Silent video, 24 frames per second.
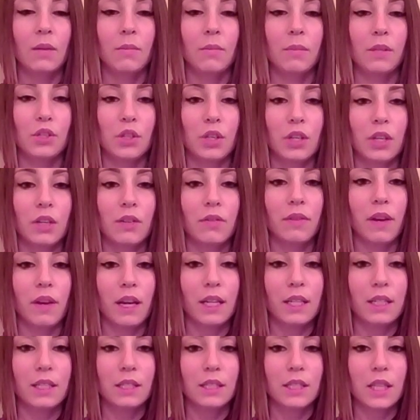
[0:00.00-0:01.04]
Be sure to
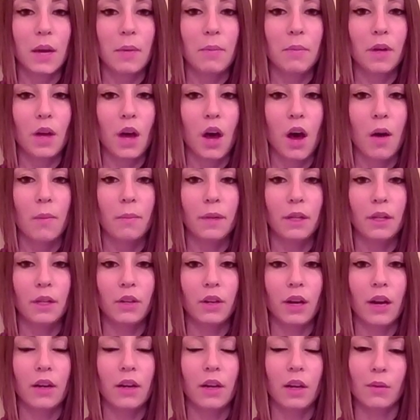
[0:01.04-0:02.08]
find some common
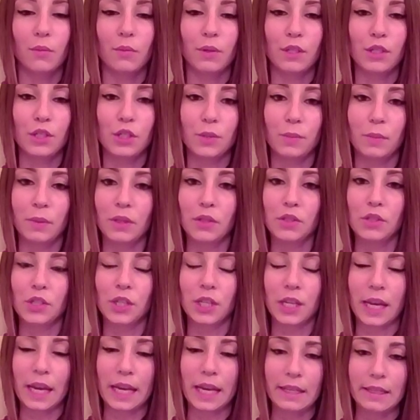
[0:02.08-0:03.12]
ground on which to build your
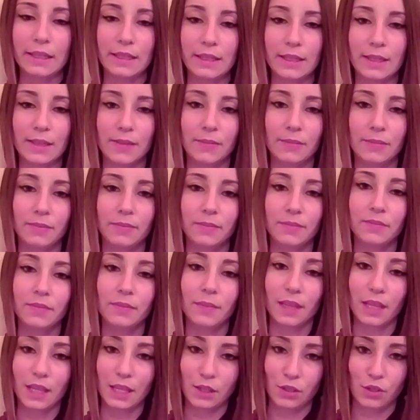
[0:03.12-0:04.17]
case.
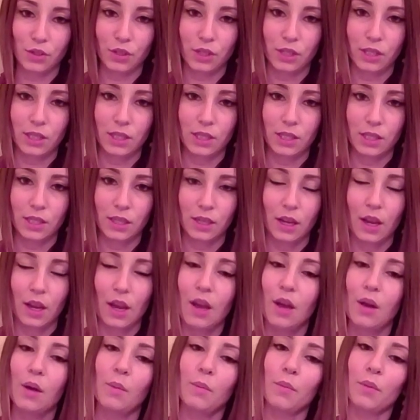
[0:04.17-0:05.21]
Interest.
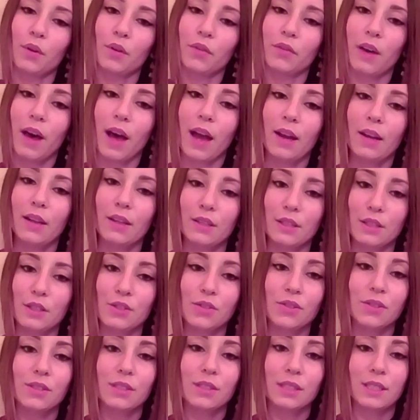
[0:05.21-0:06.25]
Provide
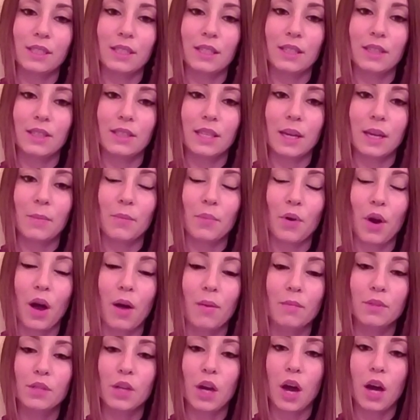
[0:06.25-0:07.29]
additional details that
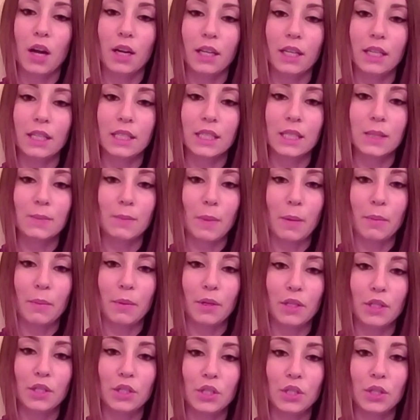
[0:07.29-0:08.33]
prompt audience
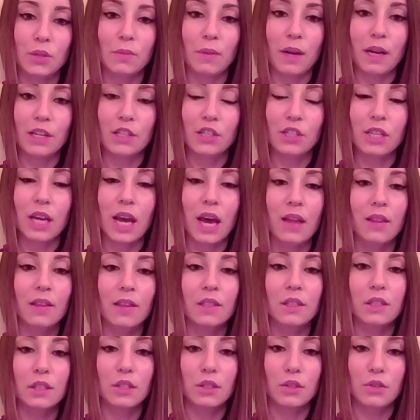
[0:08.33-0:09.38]
members to imagine how the
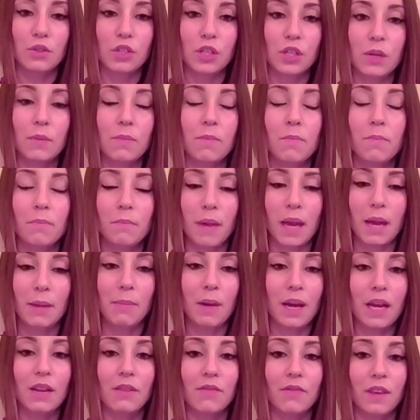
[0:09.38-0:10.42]
solution may
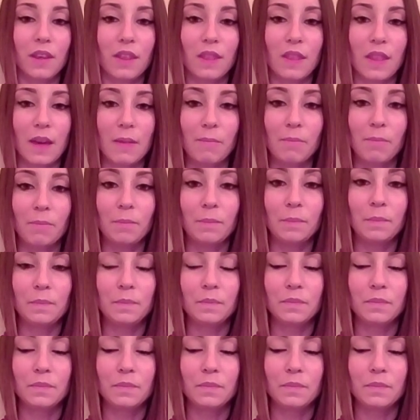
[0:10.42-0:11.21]
benefit them.